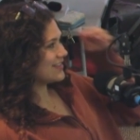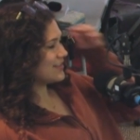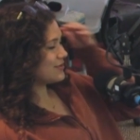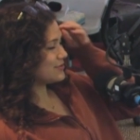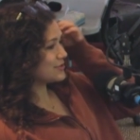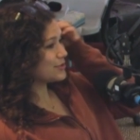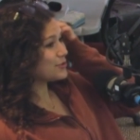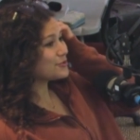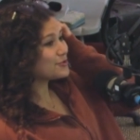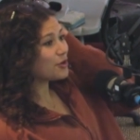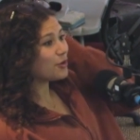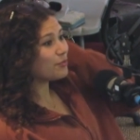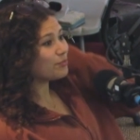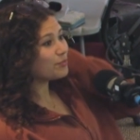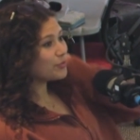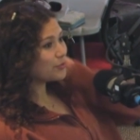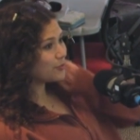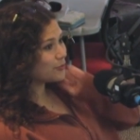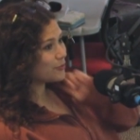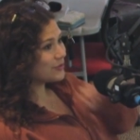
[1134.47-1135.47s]
There was also a
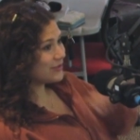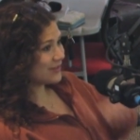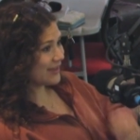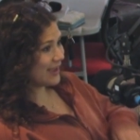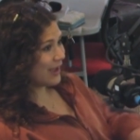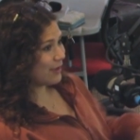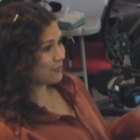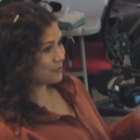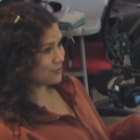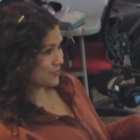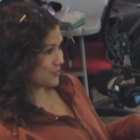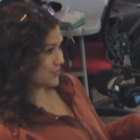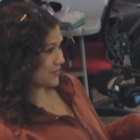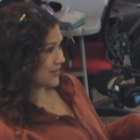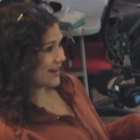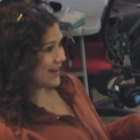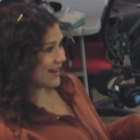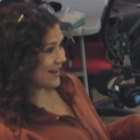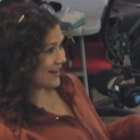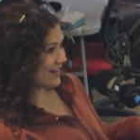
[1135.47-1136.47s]
pool and an
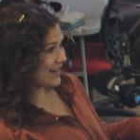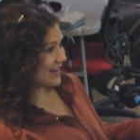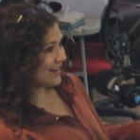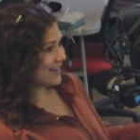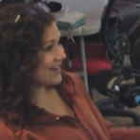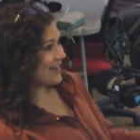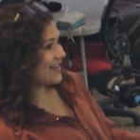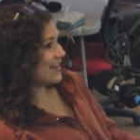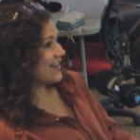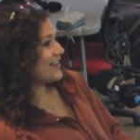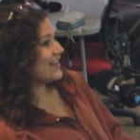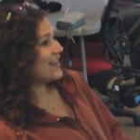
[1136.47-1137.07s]
outdoor area.